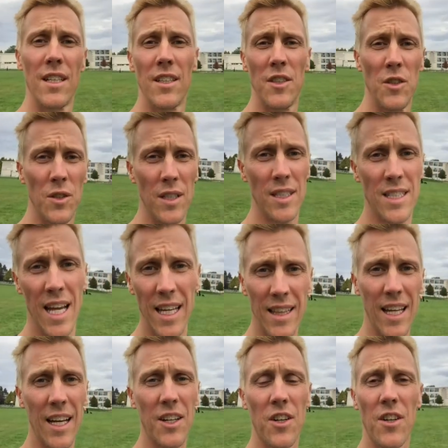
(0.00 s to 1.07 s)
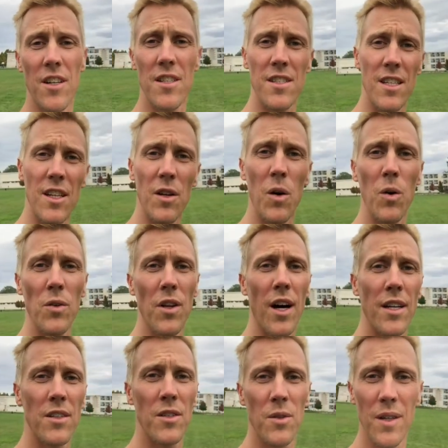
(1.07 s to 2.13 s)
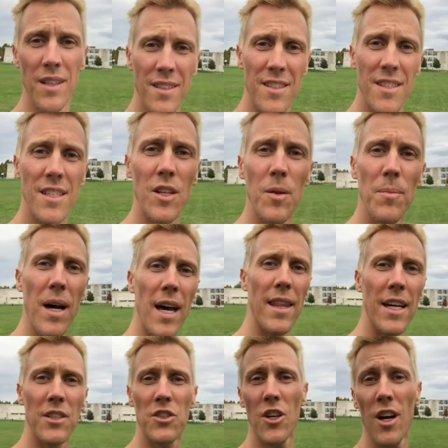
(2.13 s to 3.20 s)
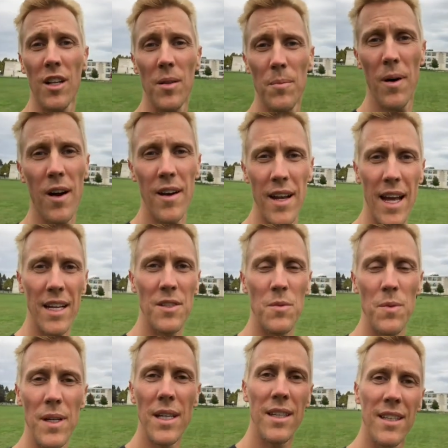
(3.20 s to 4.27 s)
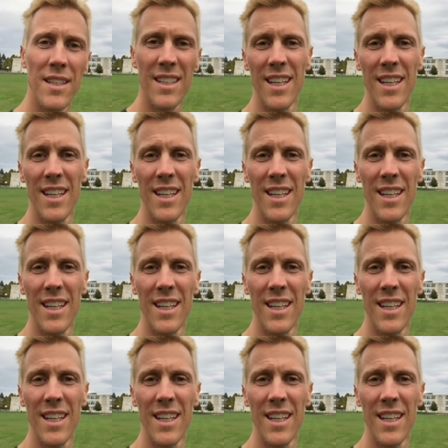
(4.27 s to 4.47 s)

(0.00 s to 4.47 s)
You can take that currency and hold on to it and still buy that chocolate bar next week.